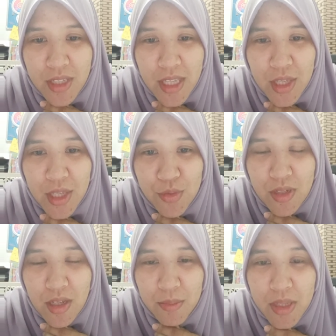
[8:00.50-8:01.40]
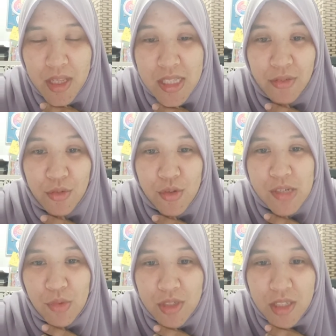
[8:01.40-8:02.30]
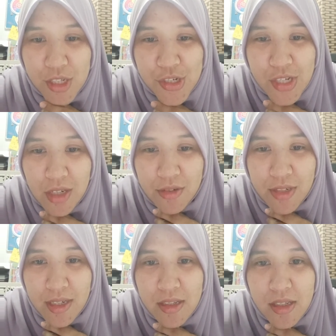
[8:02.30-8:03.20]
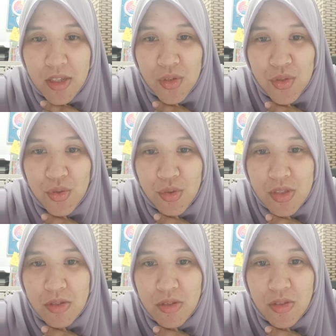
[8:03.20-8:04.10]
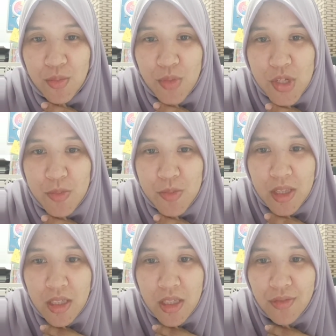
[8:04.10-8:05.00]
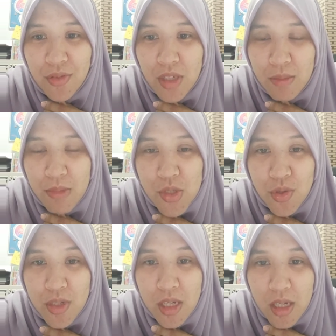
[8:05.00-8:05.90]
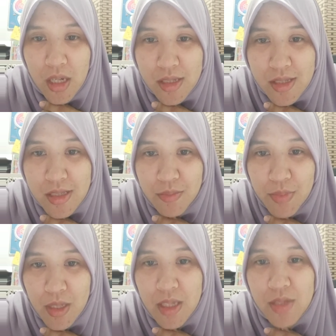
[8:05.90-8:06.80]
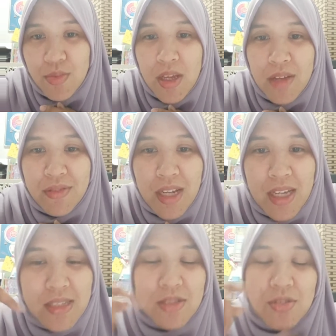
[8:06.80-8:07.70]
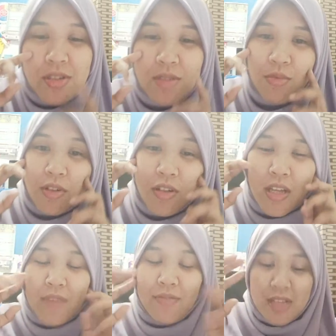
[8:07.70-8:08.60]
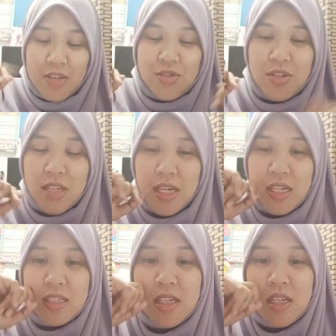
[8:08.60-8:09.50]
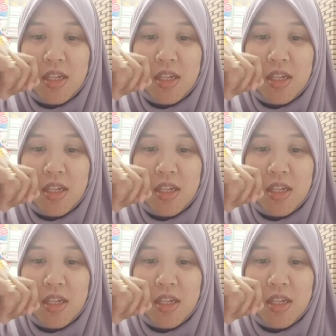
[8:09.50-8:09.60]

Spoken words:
Okay, you ambil yang self-coaching module, Isha, right? So it's much better if you come and join us because we'll have classes. We're gonna have class tonight.